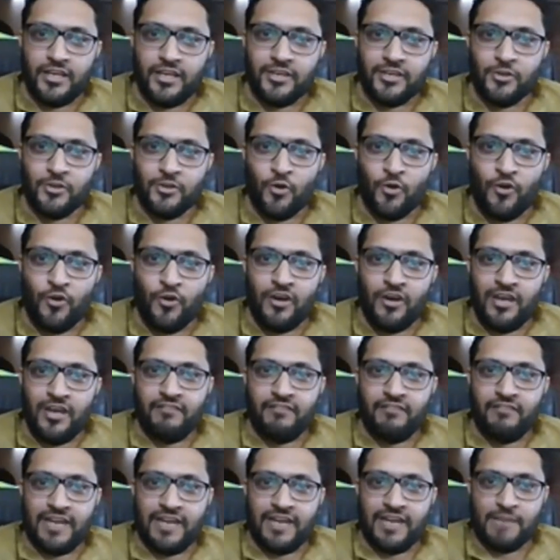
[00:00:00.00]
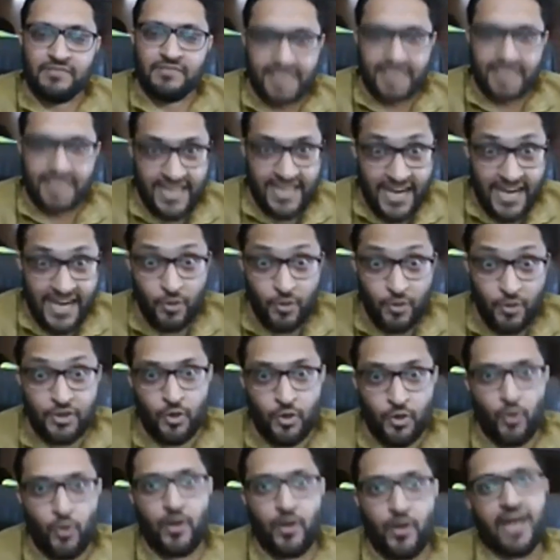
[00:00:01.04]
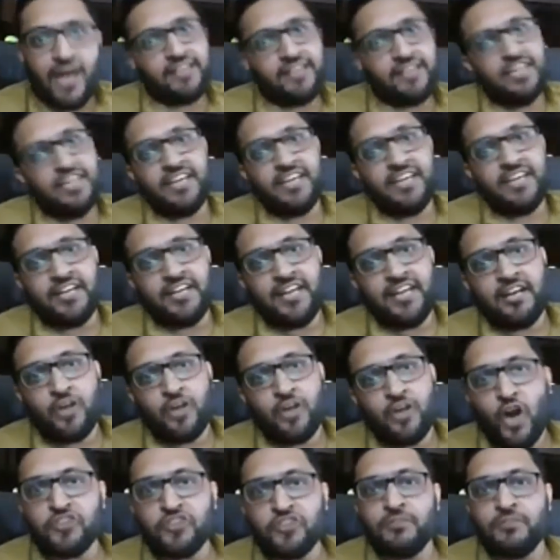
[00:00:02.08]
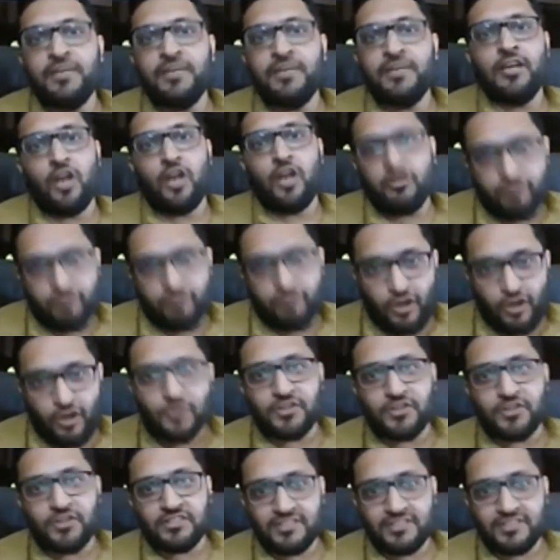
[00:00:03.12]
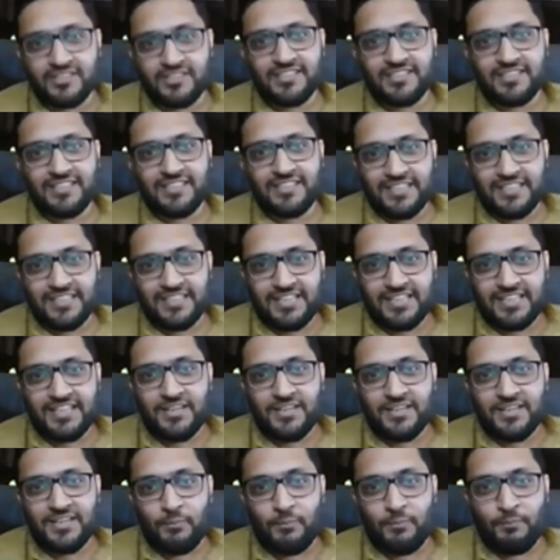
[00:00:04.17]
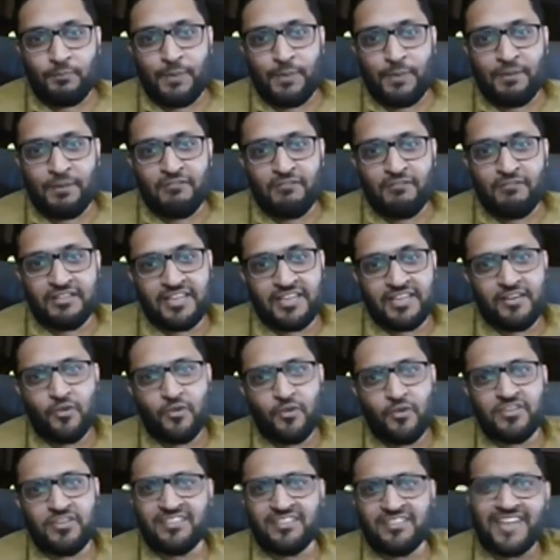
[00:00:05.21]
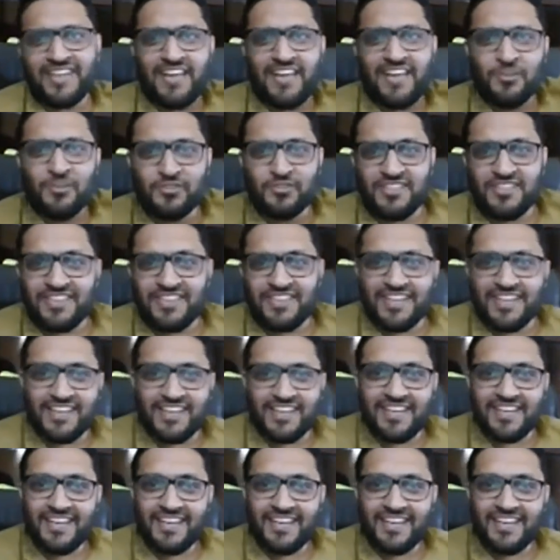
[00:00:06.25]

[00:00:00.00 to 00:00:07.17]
You know, when I'm saying I don't know, I think it can cost me a lot of followers. People will think, oh, this guy knows nothing.